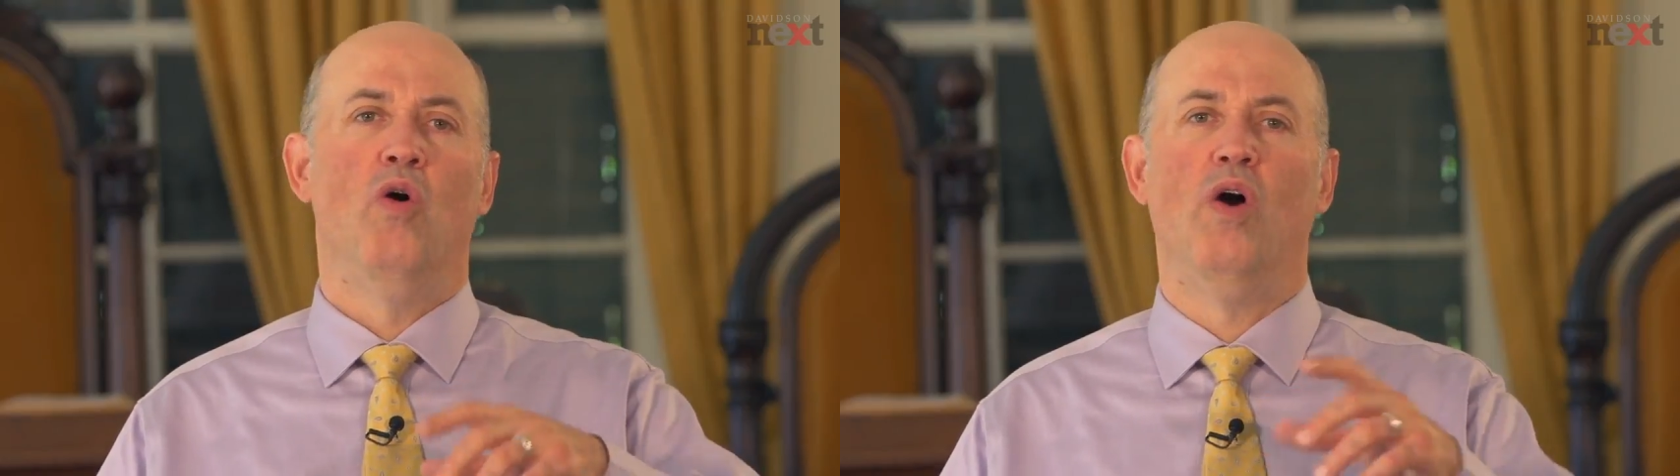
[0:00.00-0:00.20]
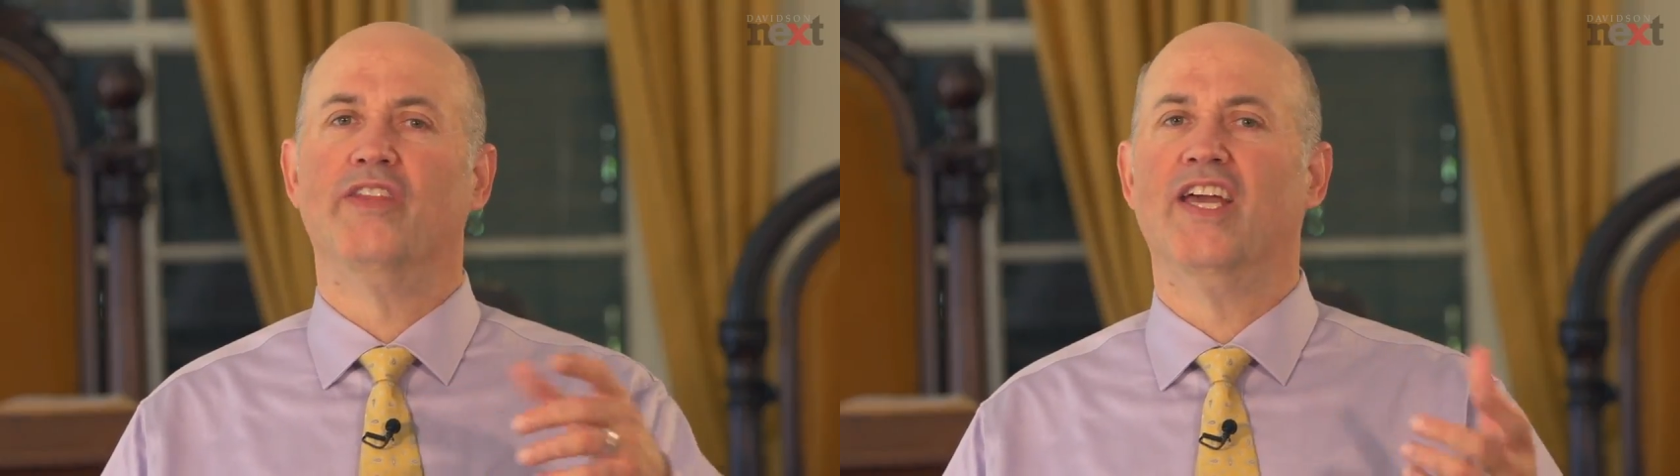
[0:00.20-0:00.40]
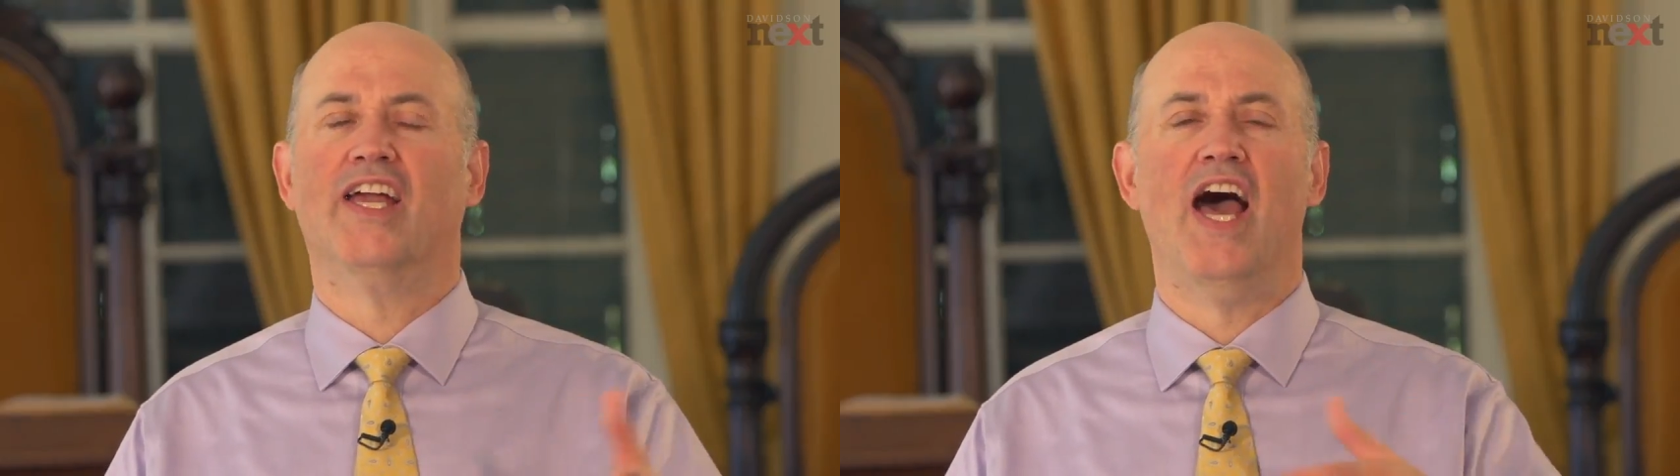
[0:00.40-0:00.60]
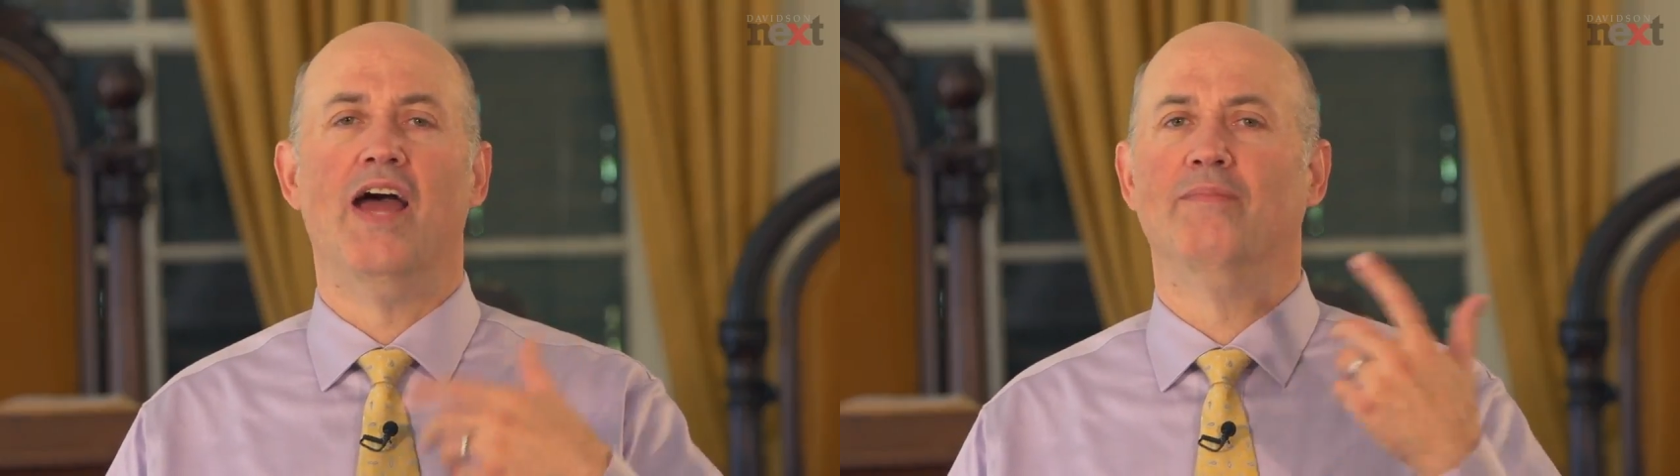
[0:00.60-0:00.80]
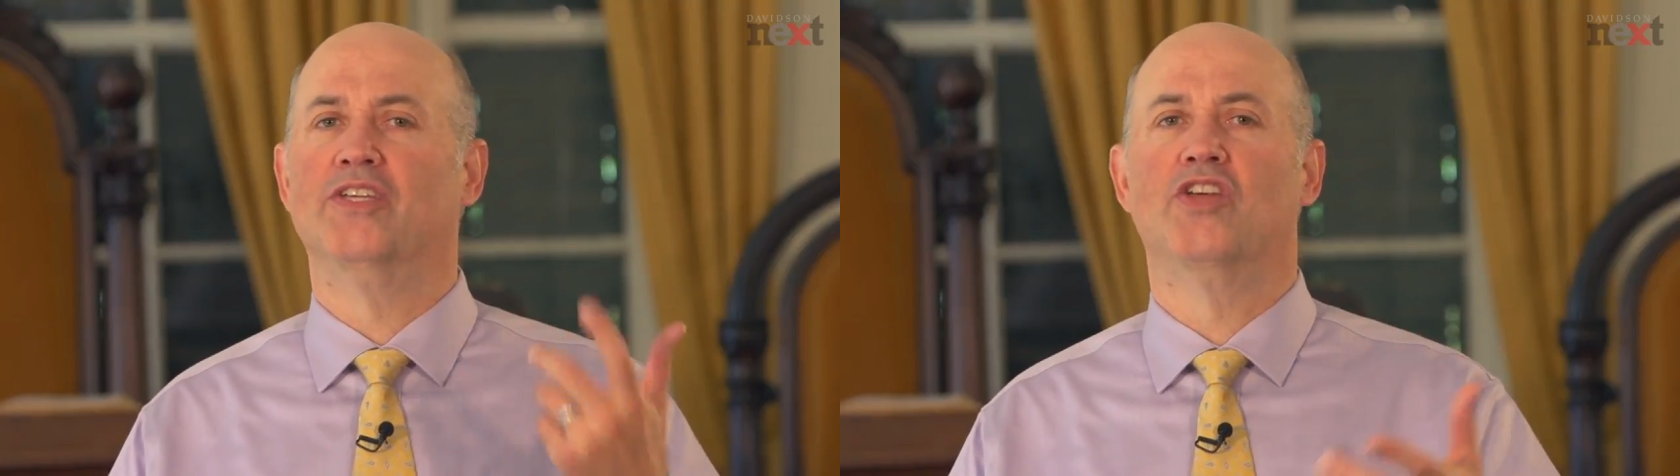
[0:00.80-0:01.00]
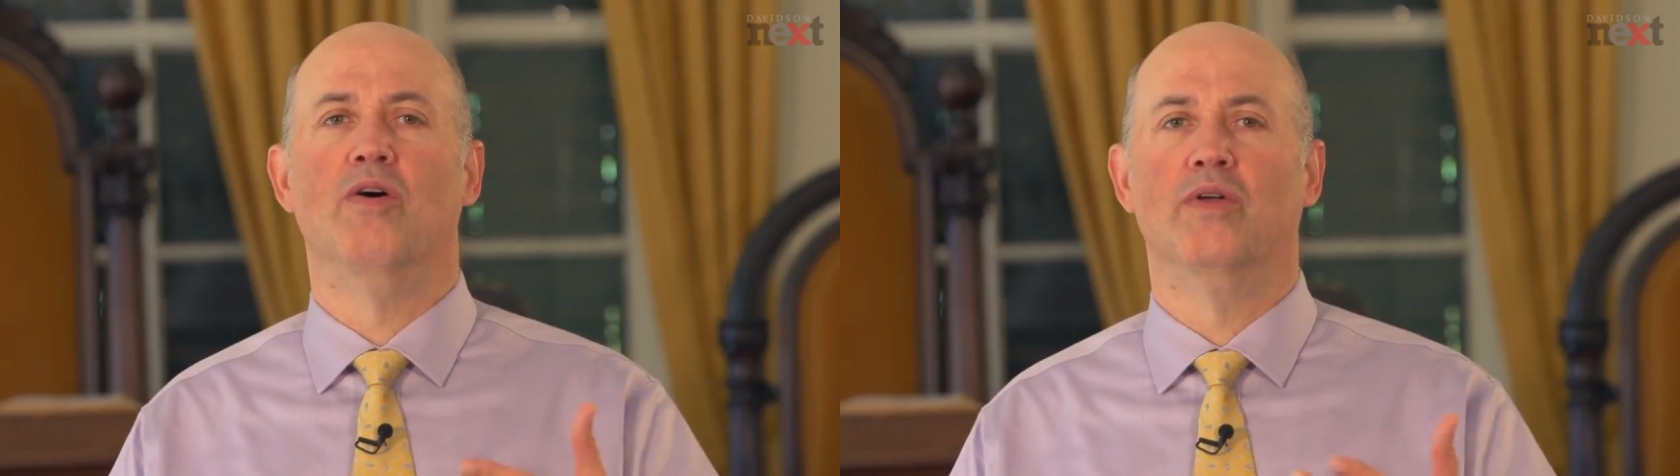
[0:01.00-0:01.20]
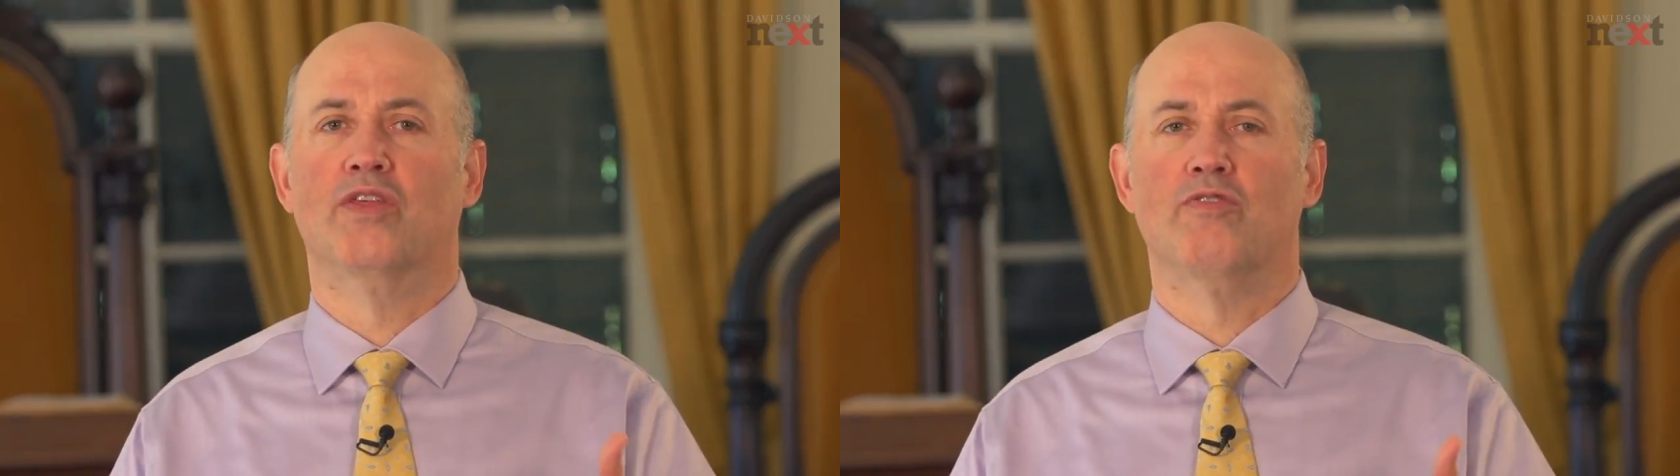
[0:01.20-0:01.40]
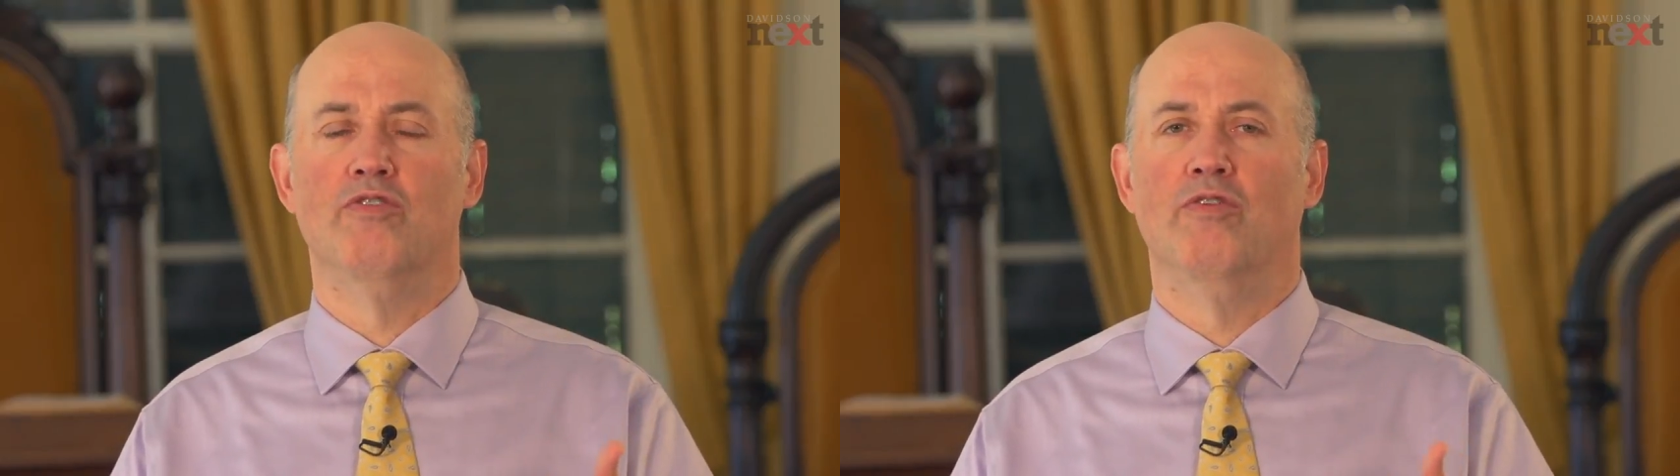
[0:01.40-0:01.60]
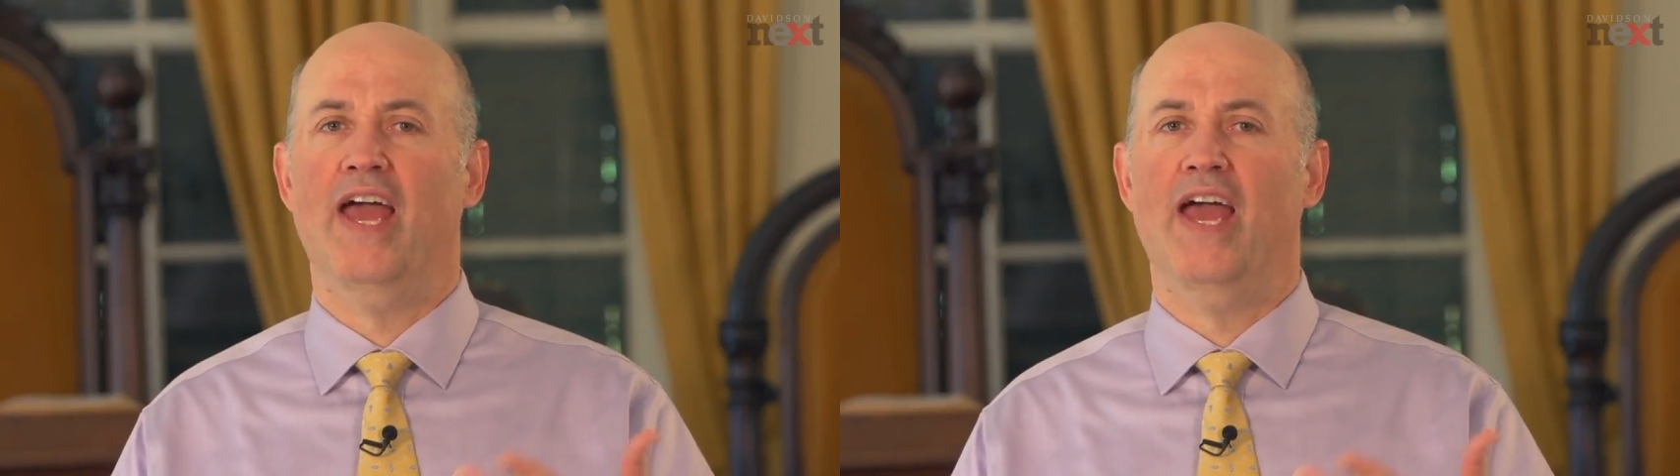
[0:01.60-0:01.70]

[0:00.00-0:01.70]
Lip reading: while the economy is going through